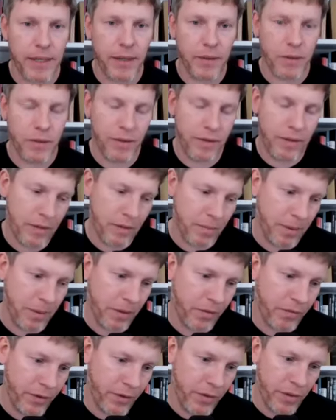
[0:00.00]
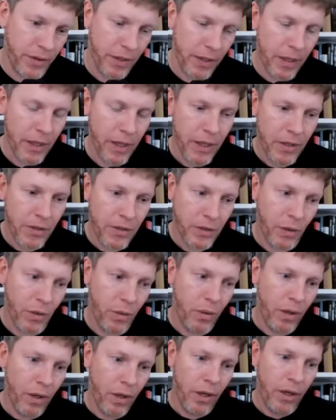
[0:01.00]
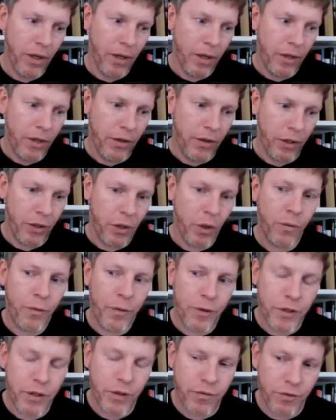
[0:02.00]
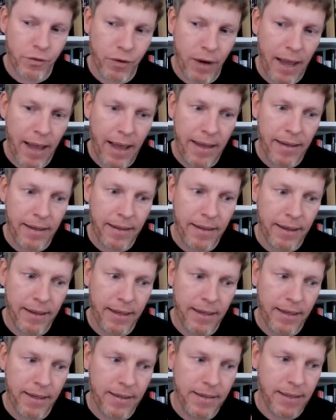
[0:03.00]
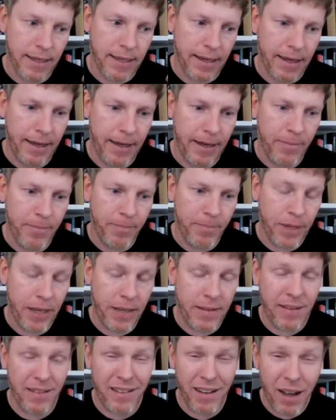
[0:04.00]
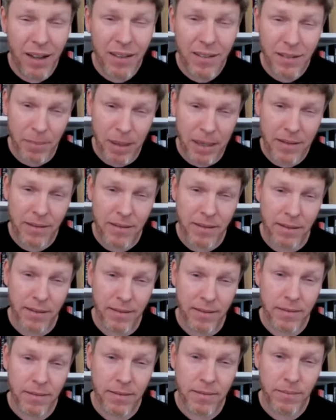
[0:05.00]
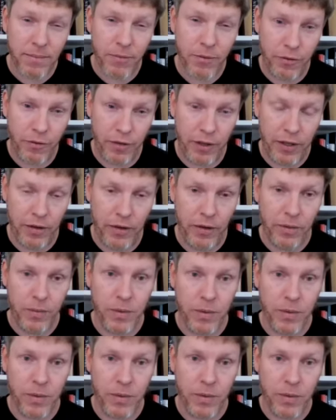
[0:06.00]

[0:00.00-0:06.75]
sounds a bit confusing. So the coefficient of drag is it's a non-dimensionless figure.